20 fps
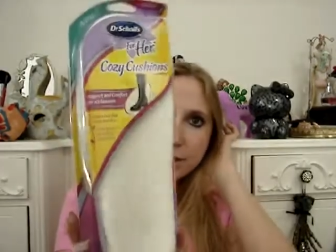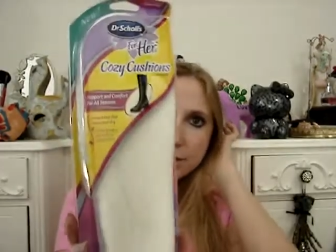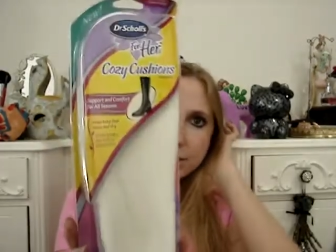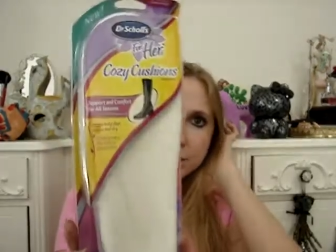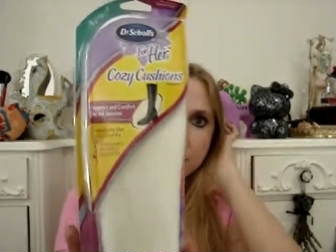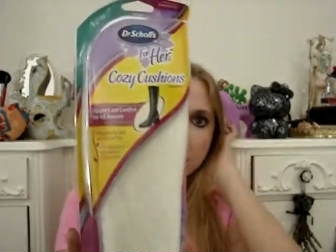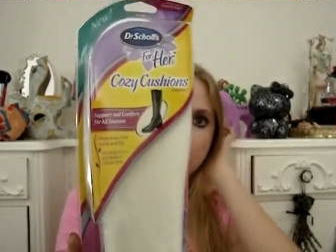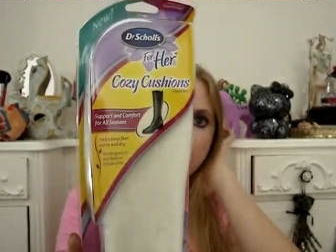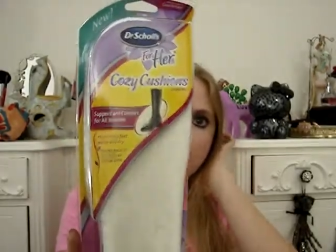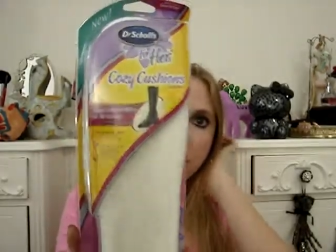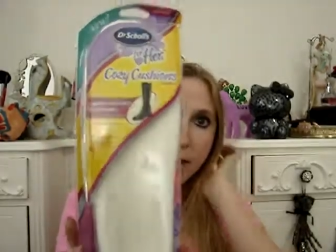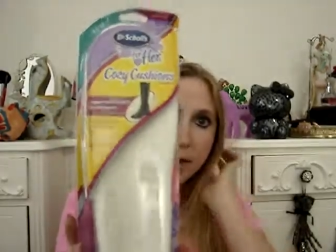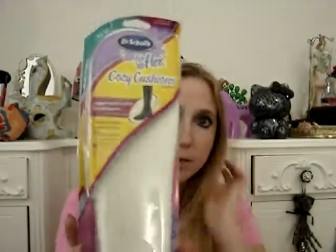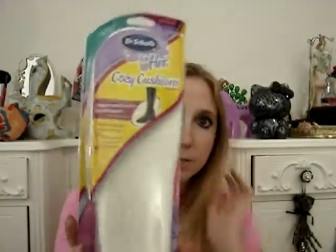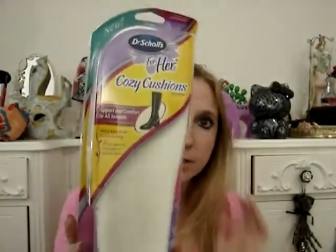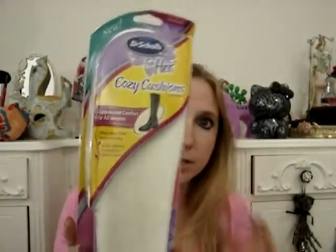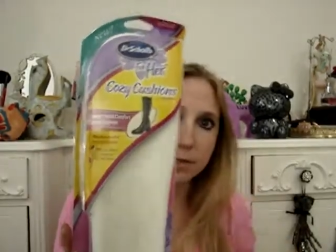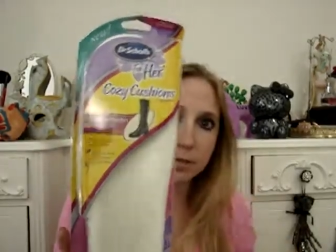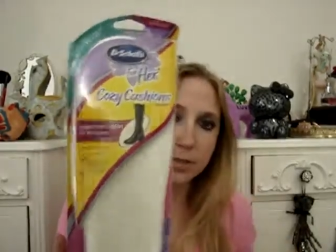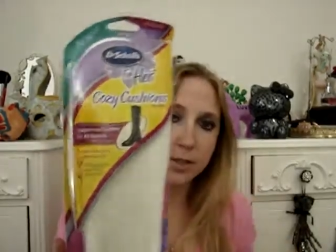so
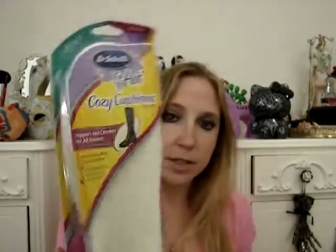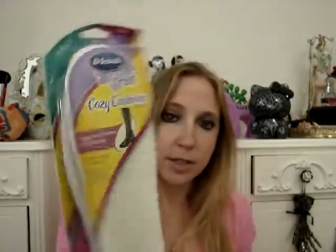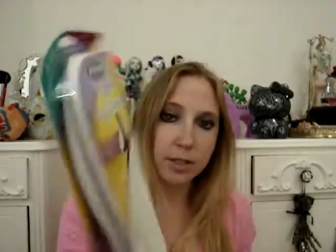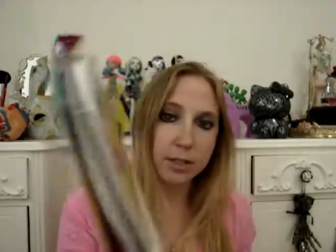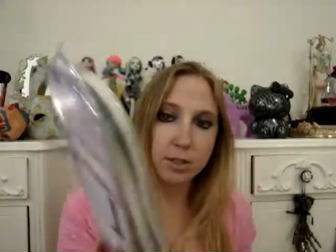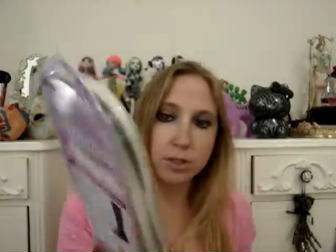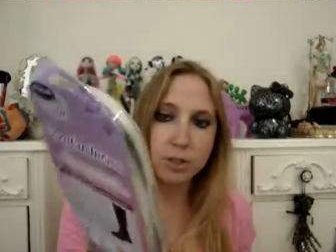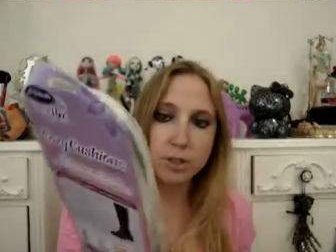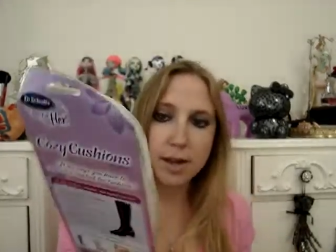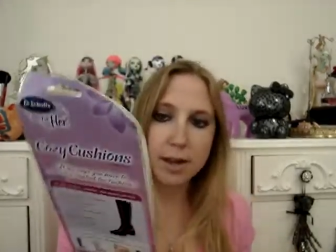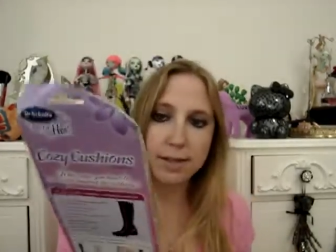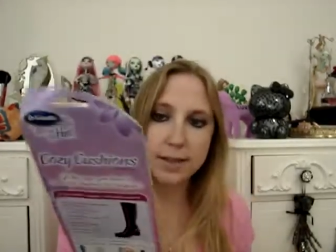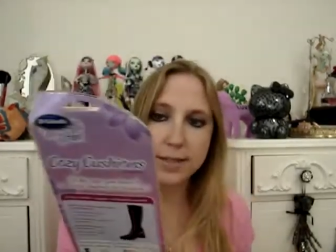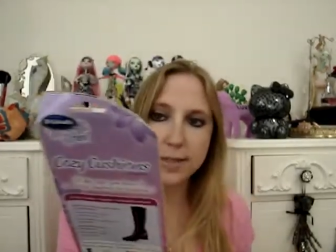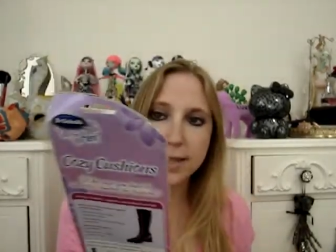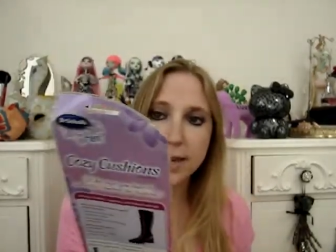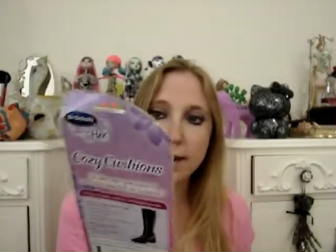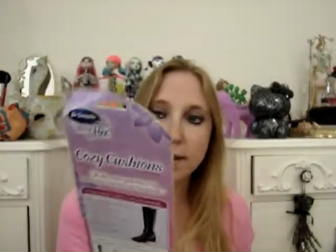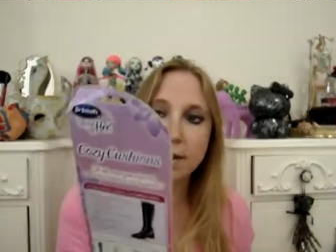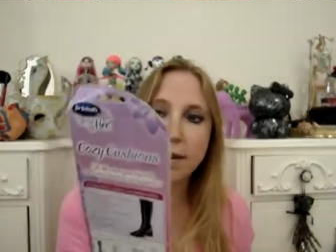I'm definitely going to try
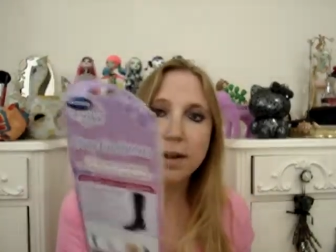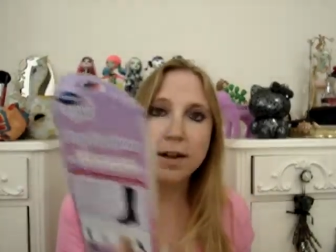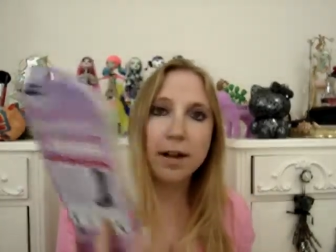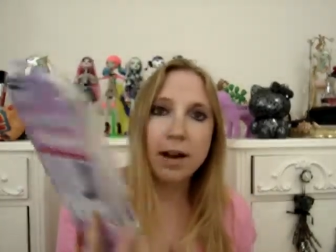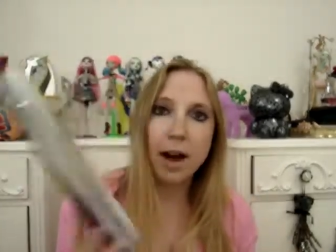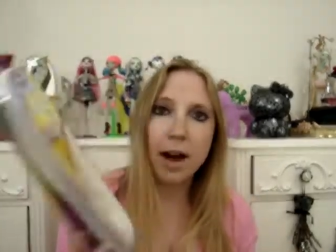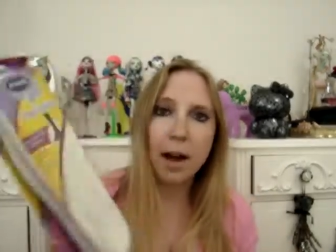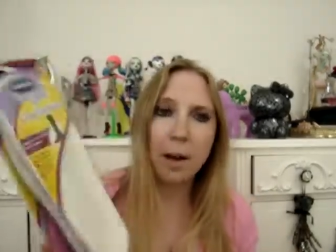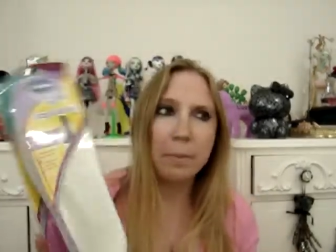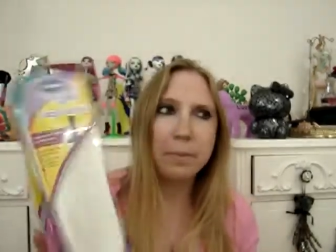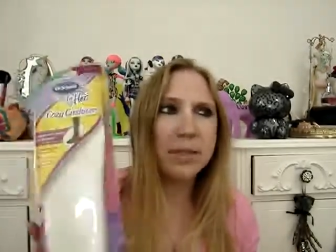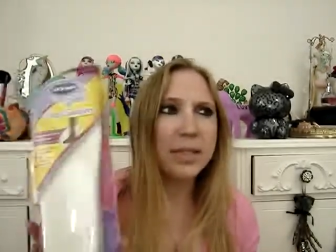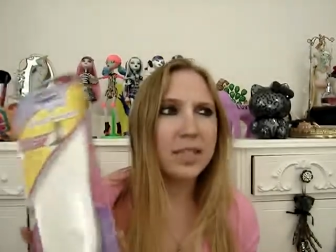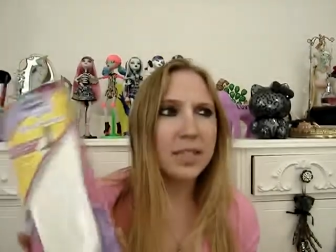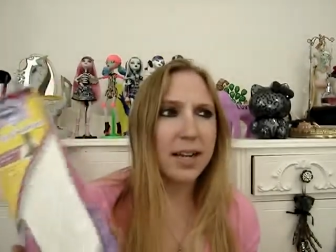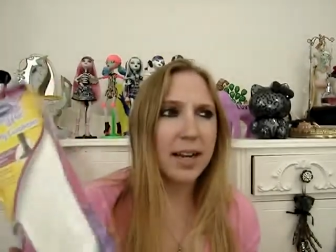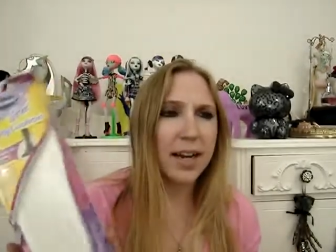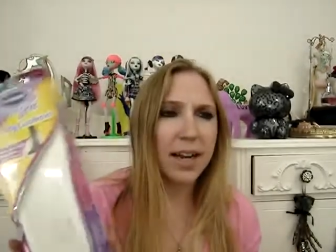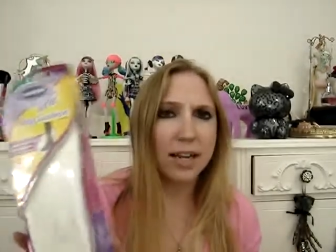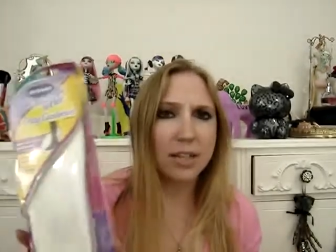these out. Um, it's
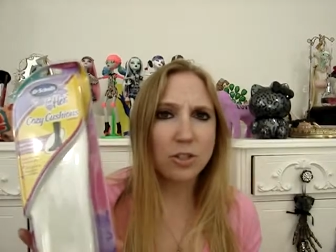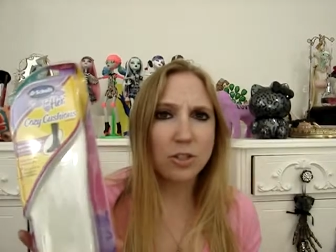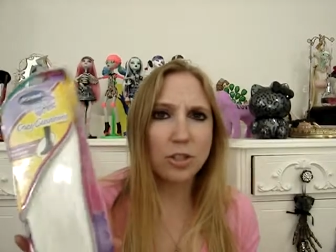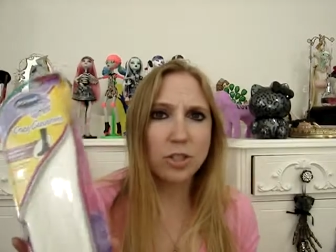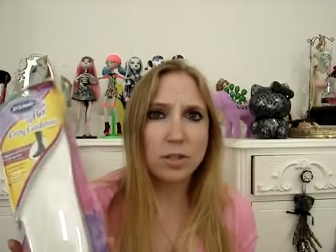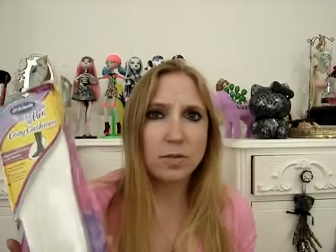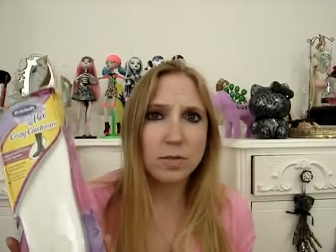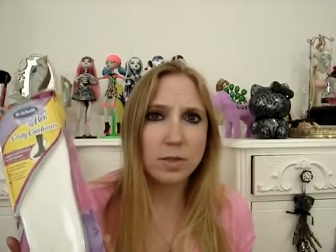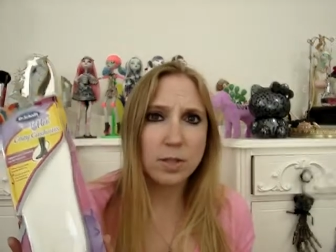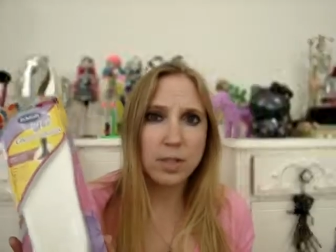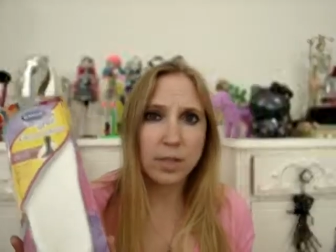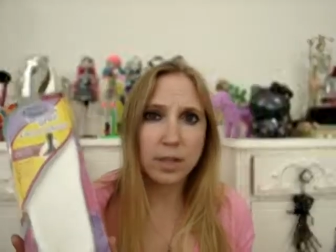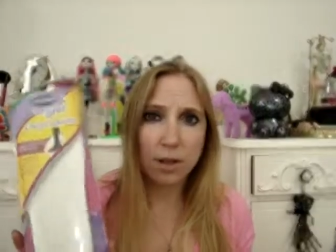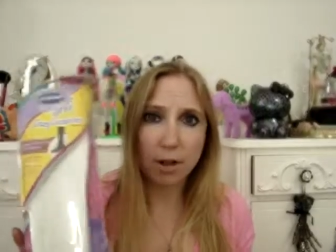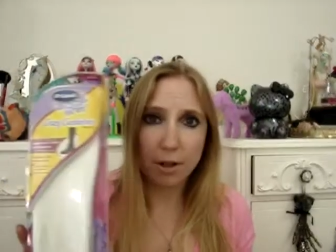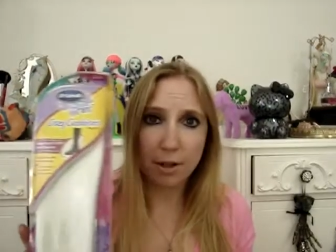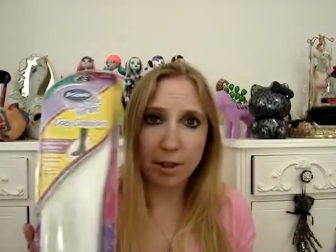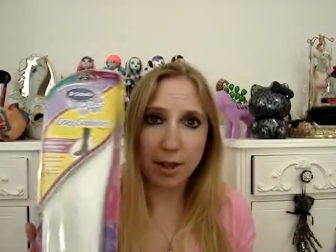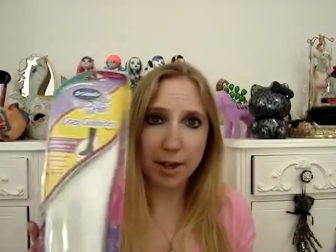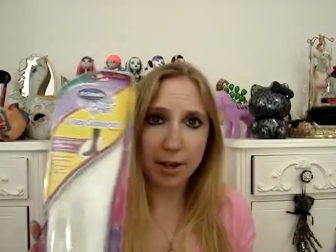not actually really
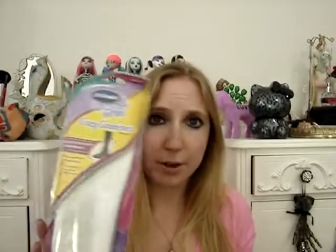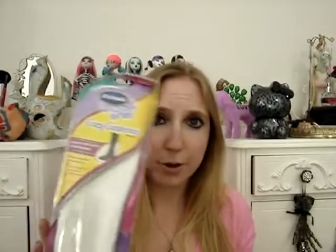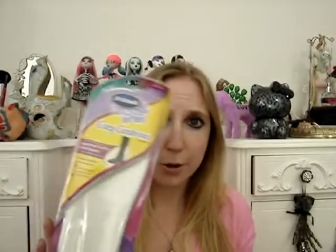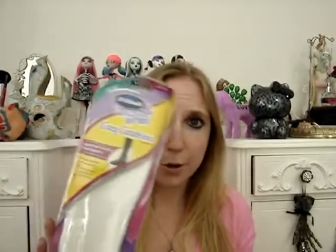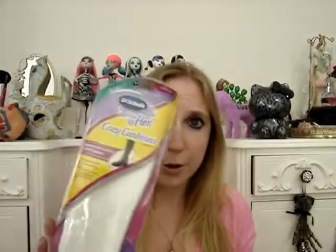all that